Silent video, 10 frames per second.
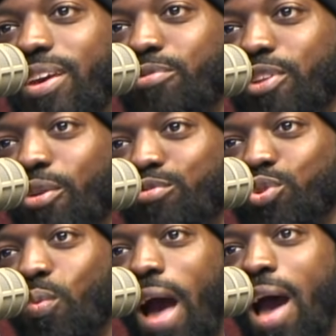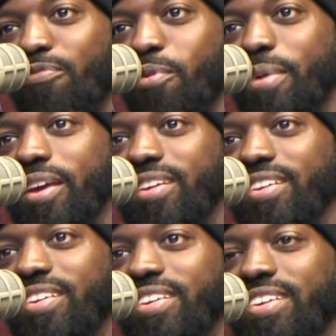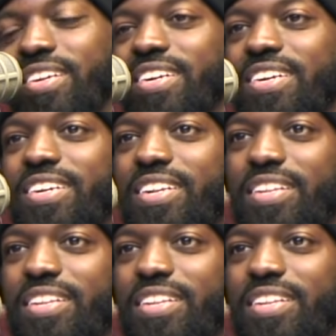that's exact, That's me. exactly what it